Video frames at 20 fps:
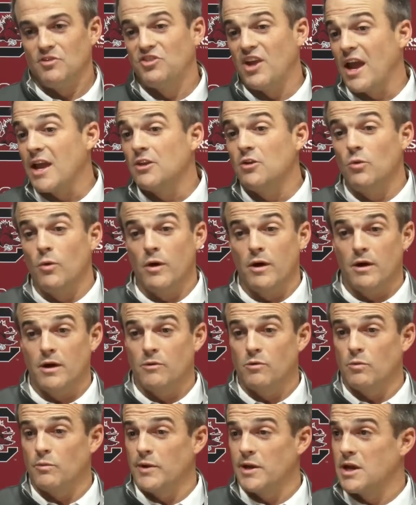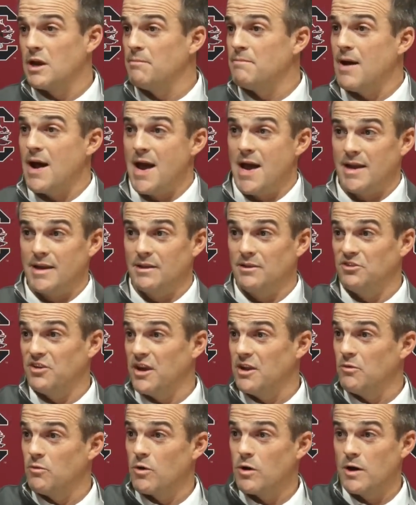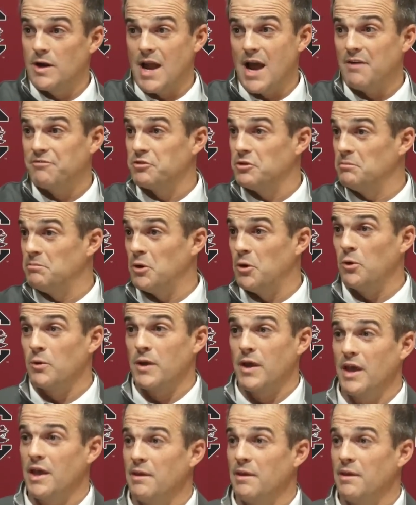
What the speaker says: January when we come back in January after the bowl